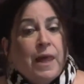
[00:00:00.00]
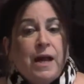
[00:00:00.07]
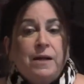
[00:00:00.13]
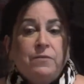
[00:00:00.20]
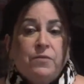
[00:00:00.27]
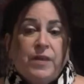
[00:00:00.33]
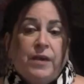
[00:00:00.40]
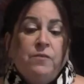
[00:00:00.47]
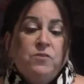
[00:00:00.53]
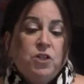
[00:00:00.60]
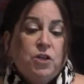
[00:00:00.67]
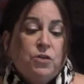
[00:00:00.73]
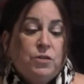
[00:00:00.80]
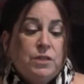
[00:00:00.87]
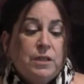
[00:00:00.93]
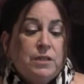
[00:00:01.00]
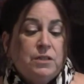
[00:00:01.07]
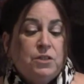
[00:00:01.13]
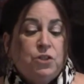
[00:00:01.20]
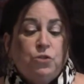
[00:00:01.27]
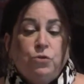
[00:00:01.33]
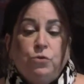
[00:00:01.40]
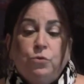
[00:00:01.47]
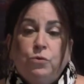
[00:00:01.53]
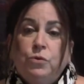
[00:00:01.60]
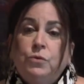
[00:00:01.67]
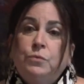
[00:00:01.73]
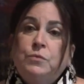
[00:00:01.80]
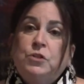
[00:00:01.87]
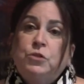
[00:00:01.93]
and they've chosen to
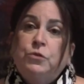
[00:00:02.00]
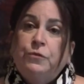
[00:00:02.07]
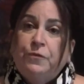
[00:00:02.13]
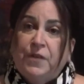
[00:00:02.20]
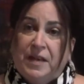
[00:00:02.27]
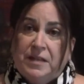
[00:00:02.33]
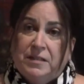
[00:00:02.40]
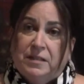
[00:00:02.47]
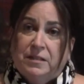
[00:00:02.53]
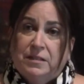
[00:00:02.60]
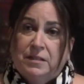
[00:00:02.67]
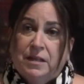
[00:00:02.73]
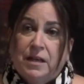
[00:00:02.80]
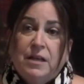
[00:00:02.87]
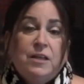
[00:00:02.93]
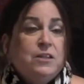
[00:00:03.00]
do phases,